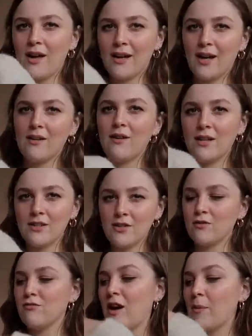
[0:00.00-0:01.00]
I kind of like to
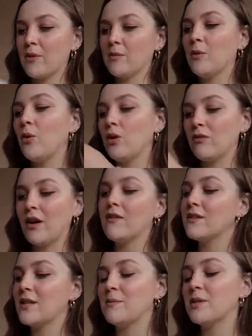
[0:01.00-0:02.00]
just wrap them all around
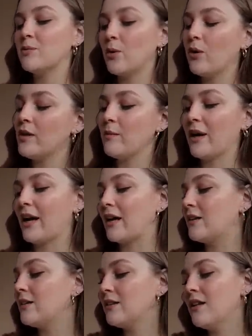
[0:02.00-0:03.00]
the same spot in my
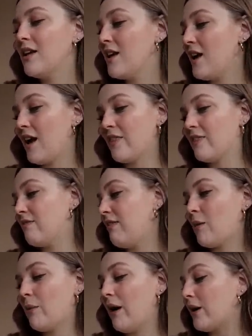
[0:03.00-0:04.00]
ankle, and
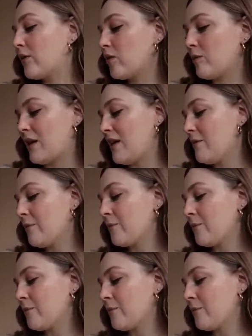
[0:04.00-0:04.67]
that works for me.